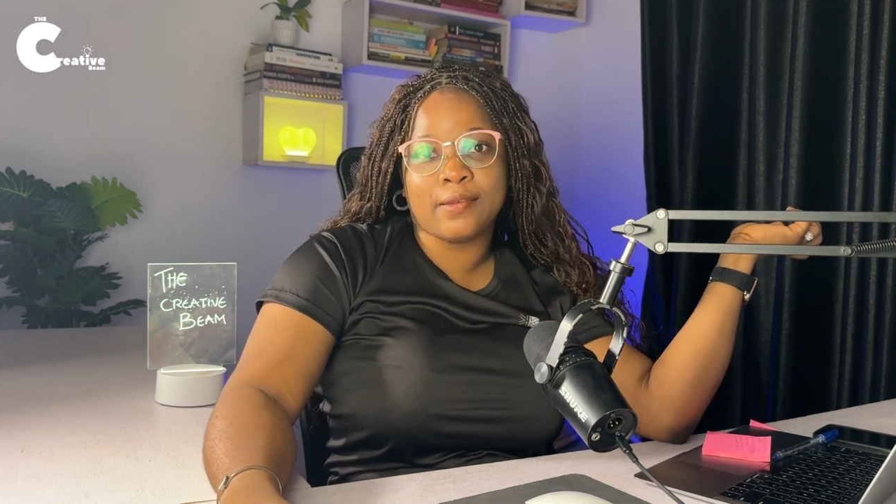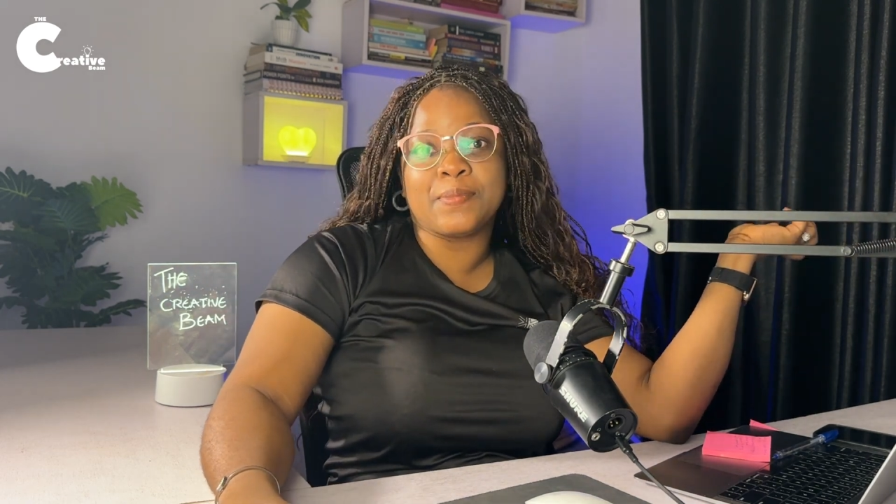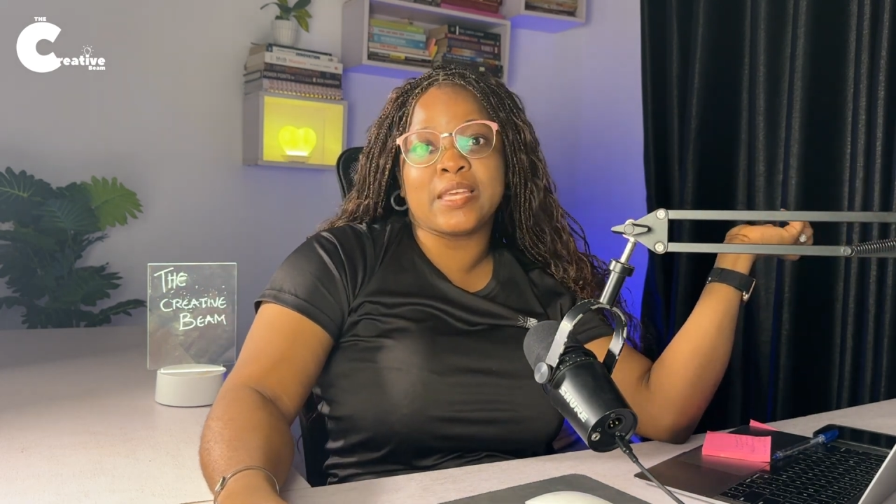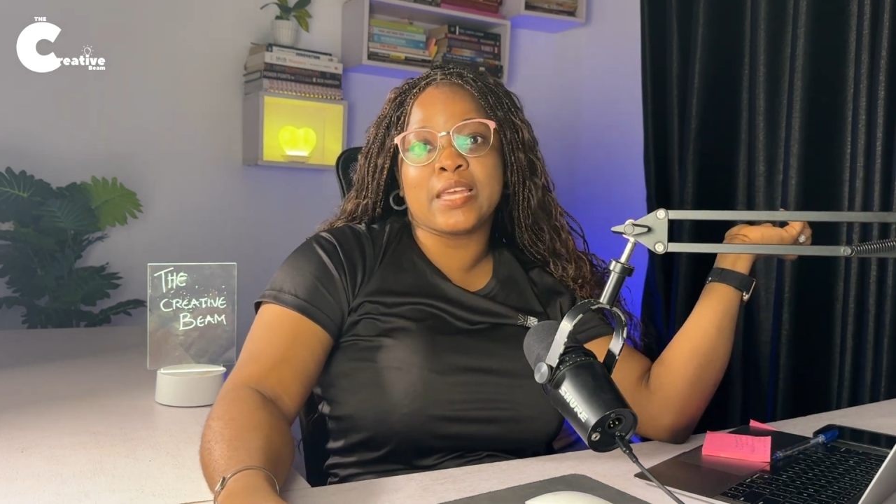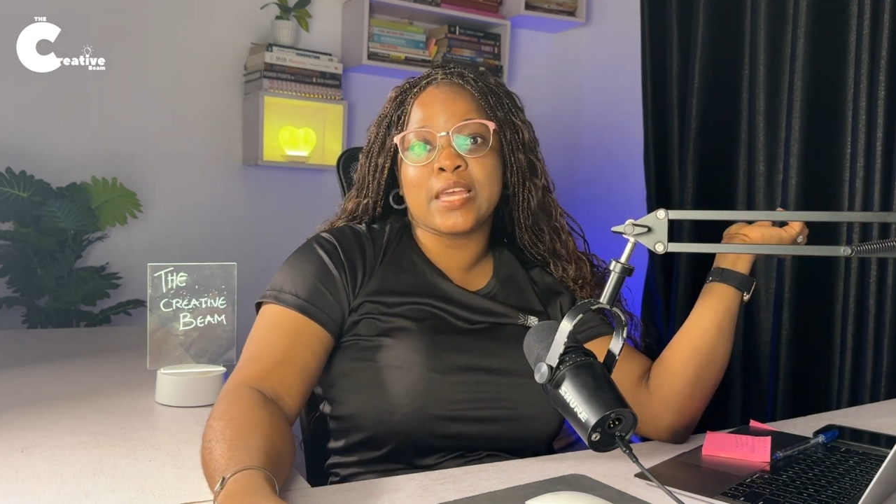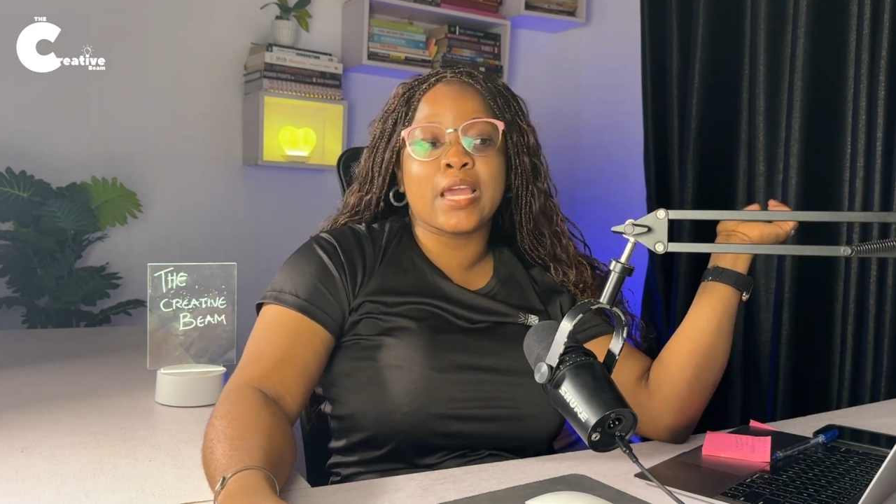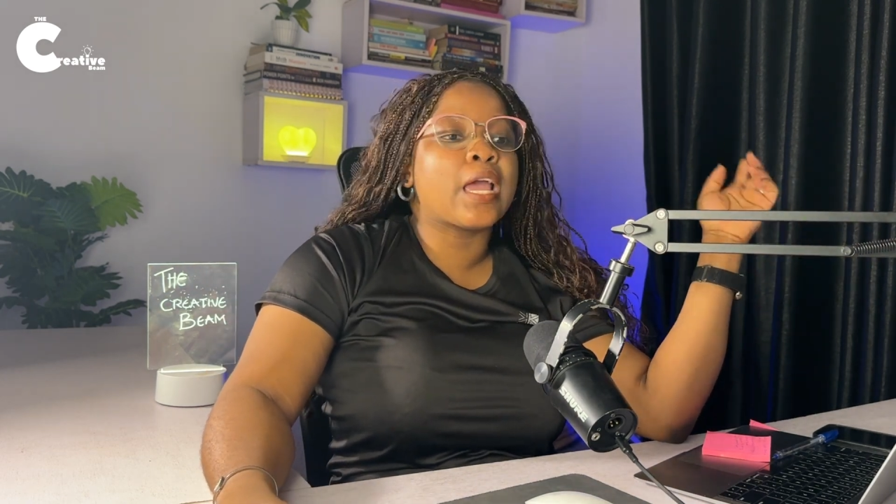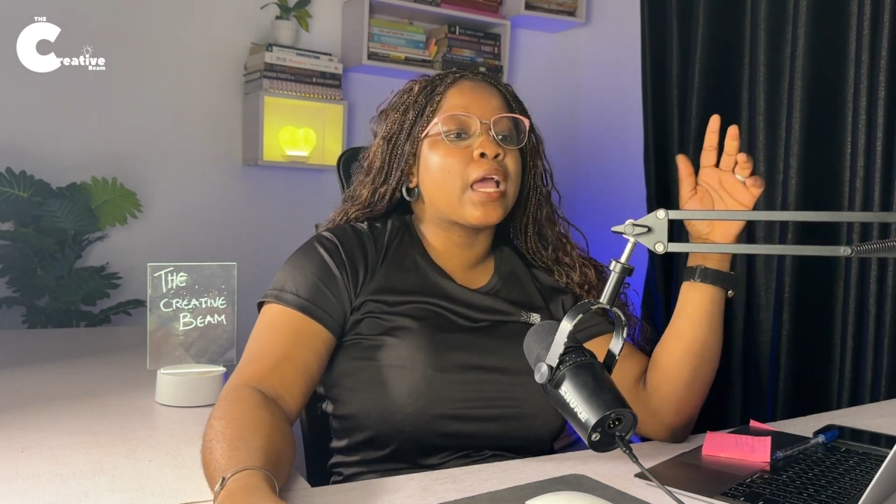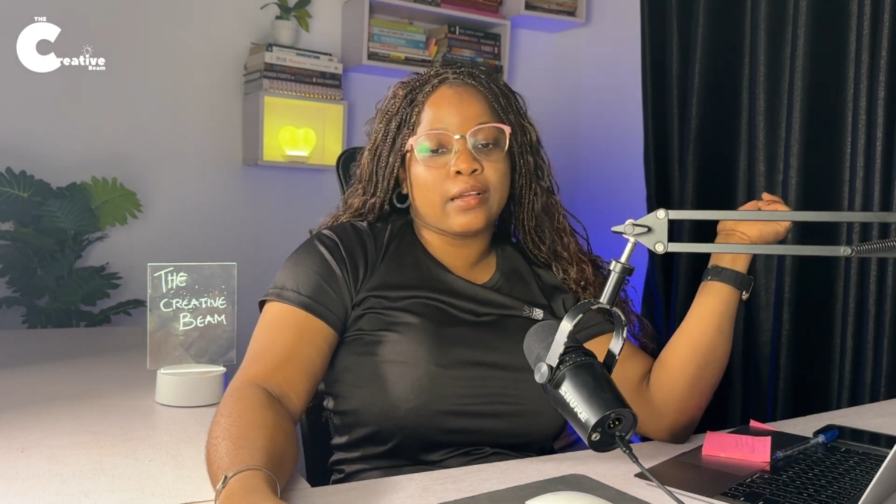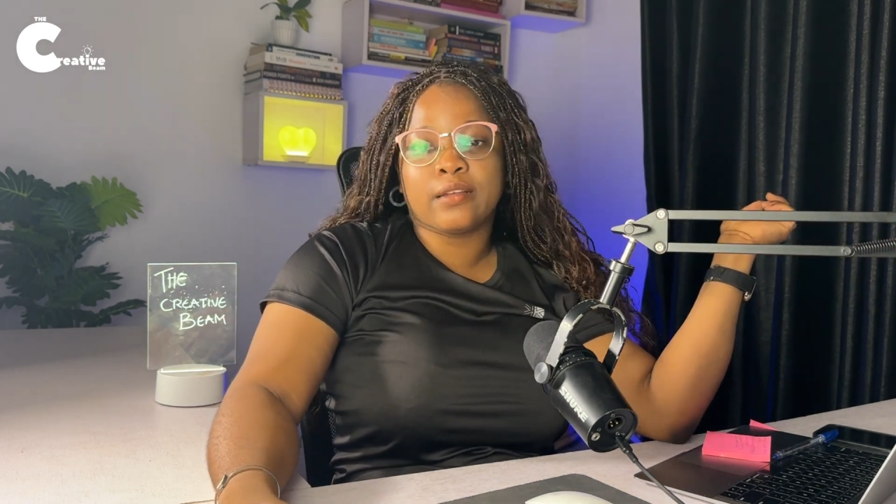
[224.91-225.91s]
me,
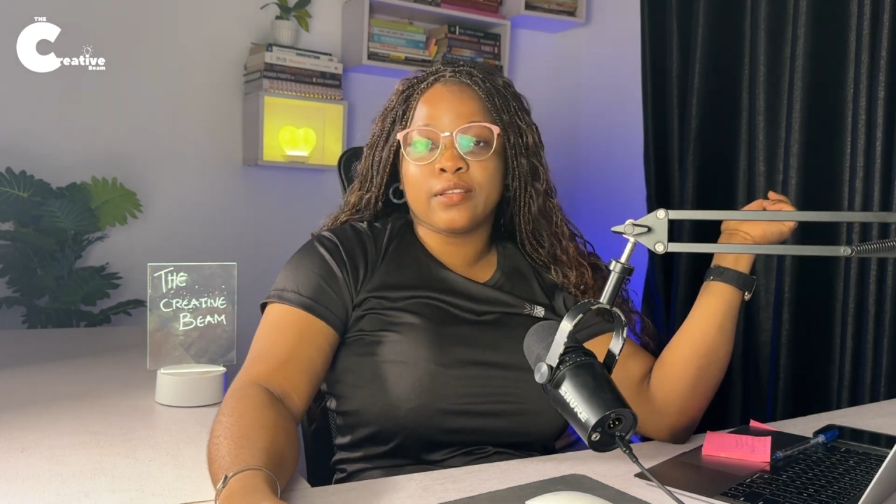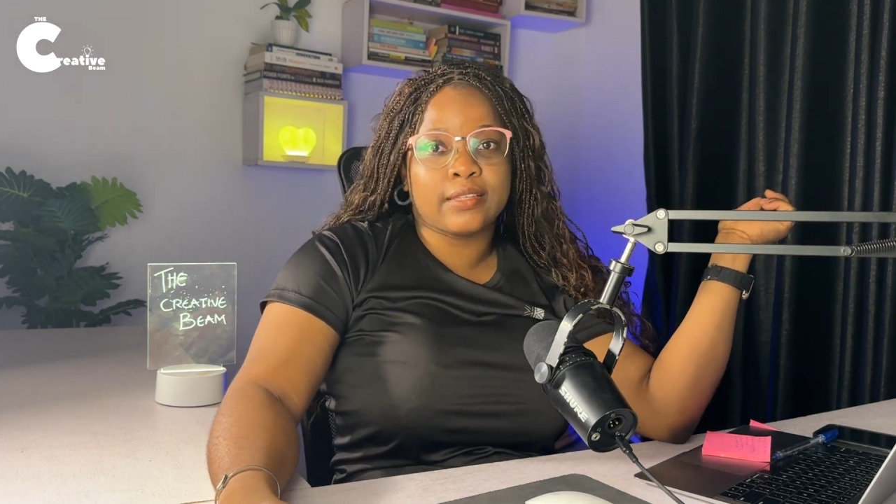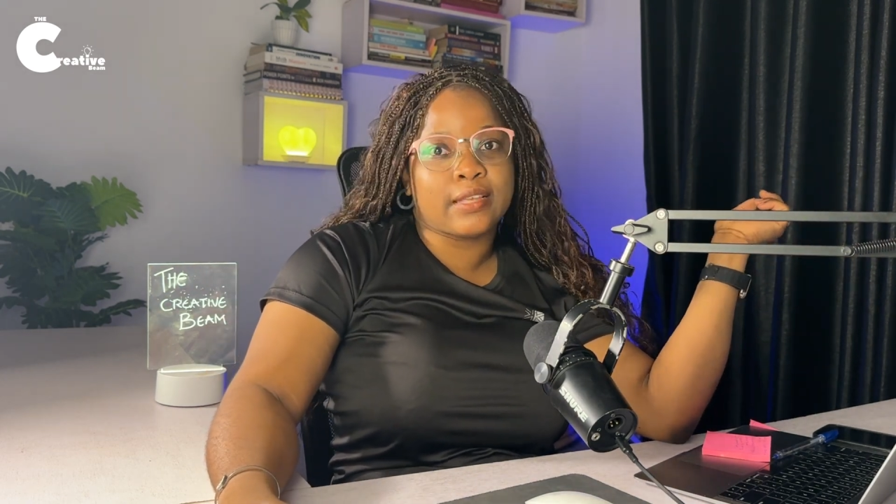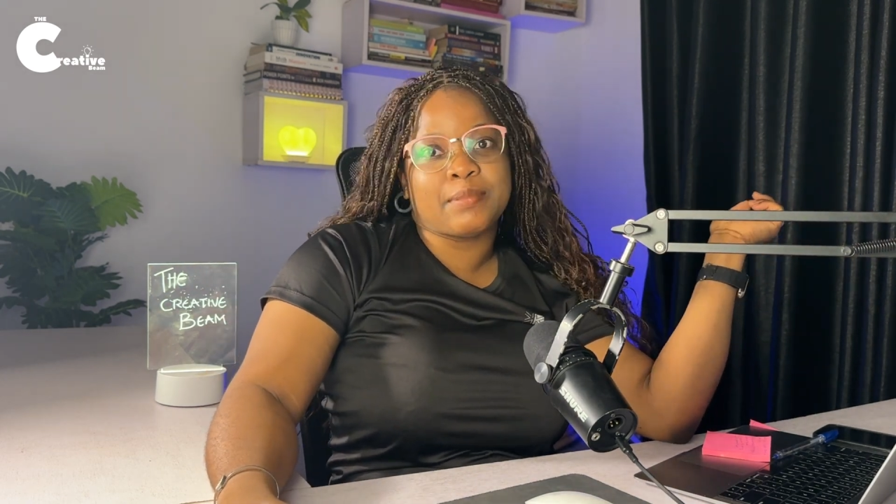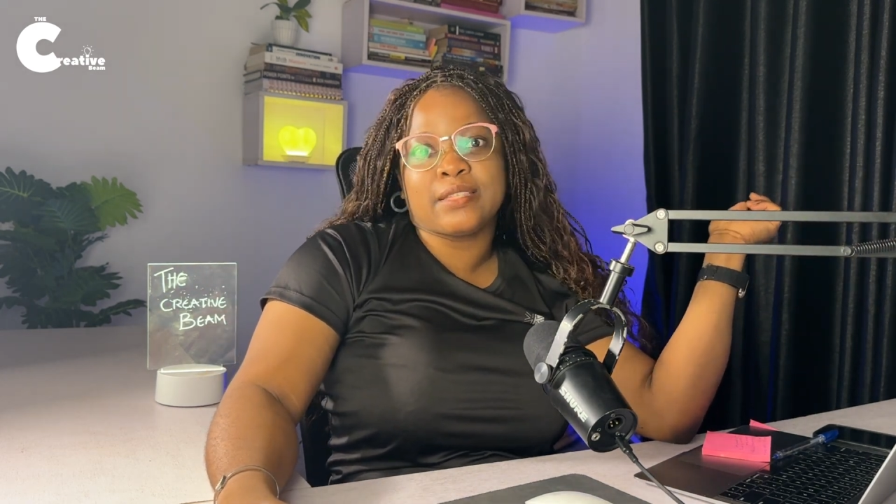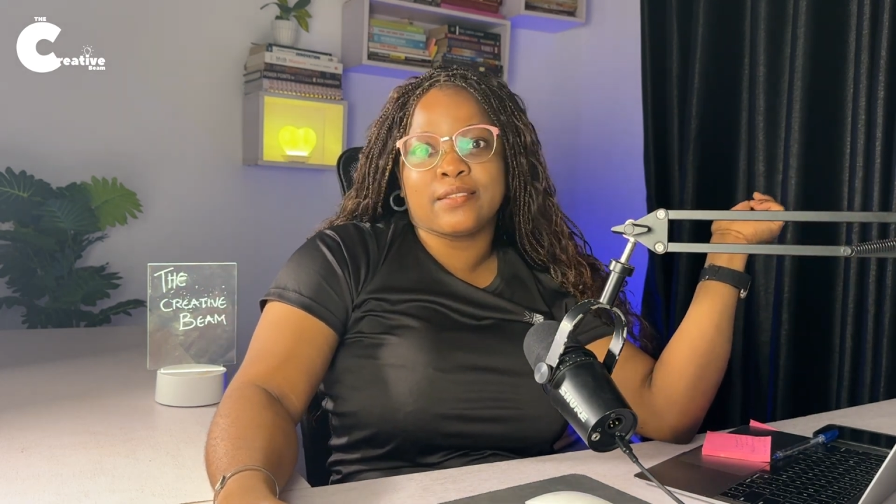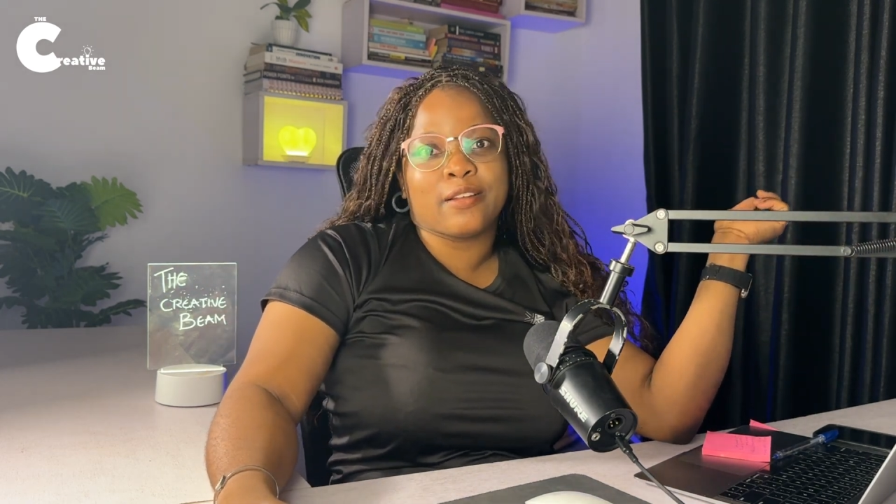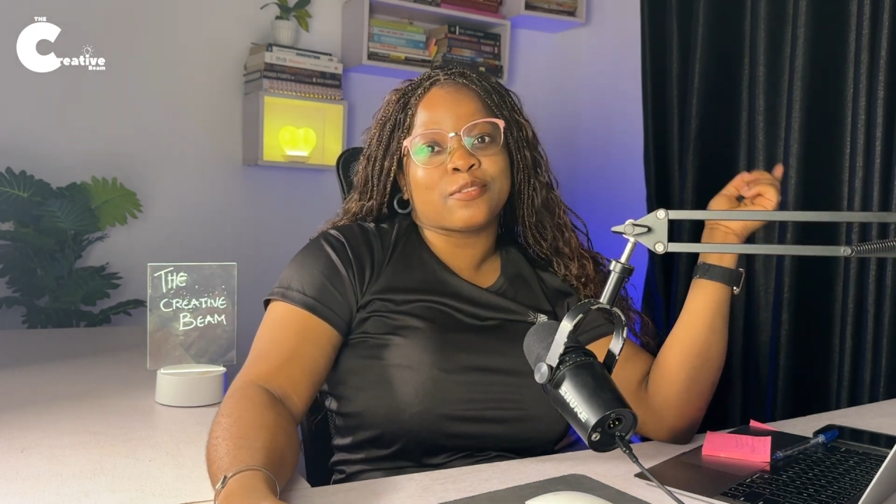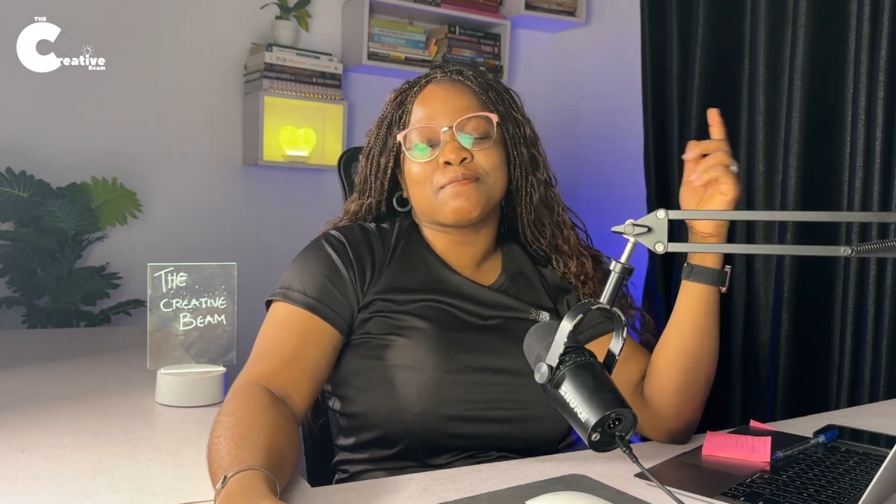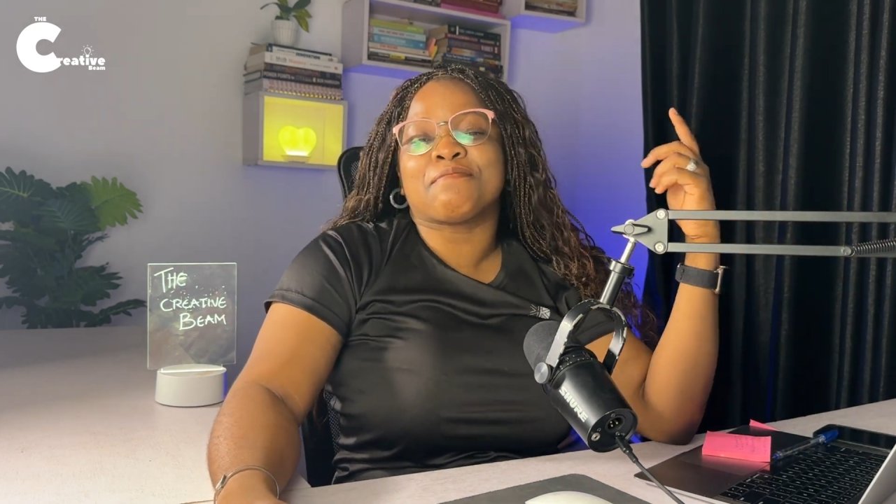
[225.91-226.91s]
you guys are missing out.